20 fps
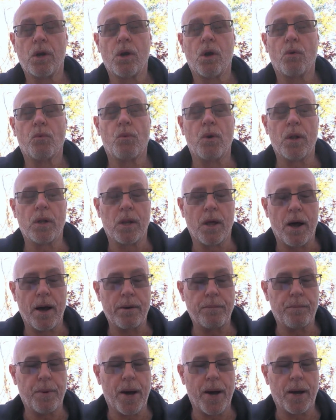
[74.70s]
while
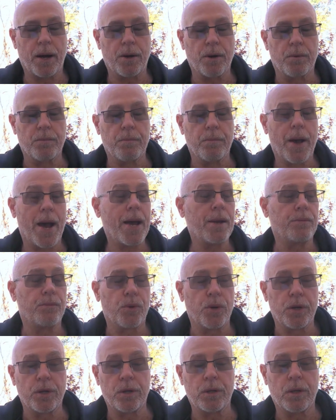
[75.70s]
linebacker Matt
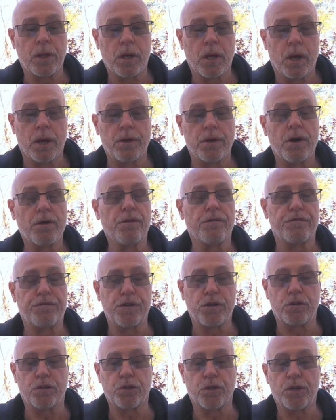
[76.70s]
Britton, another
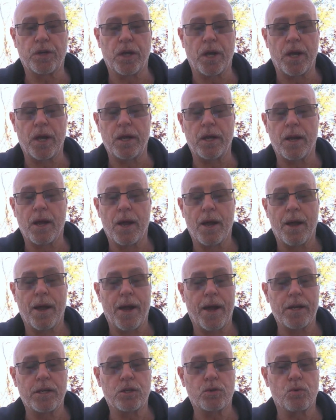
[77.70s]
future Cane,
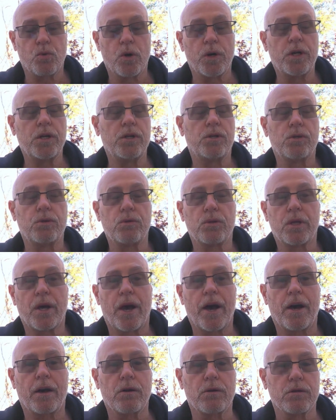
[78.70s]
had 22
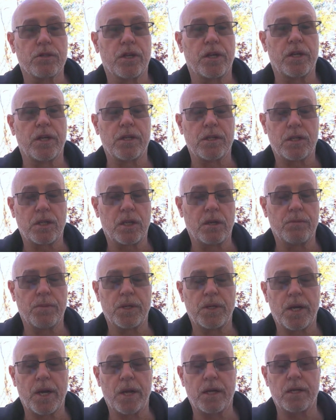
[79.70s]
tackles and
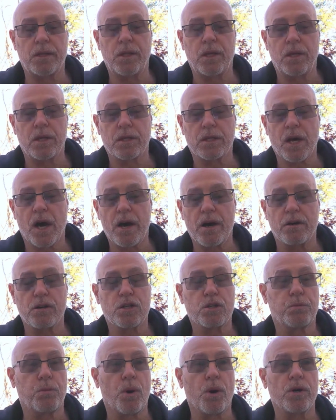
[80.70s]
intimidated the entire
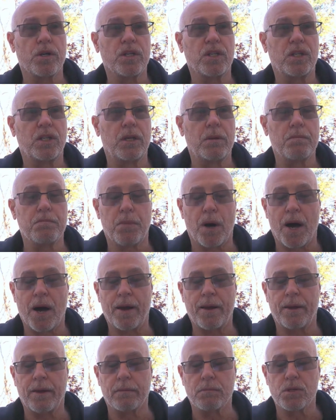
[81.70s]
Spartan team
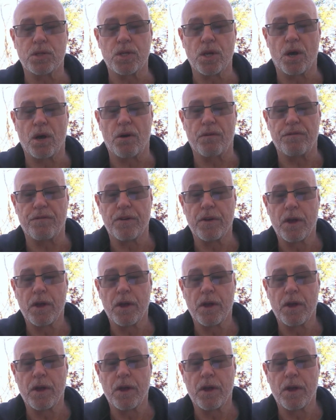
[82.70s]
by himself.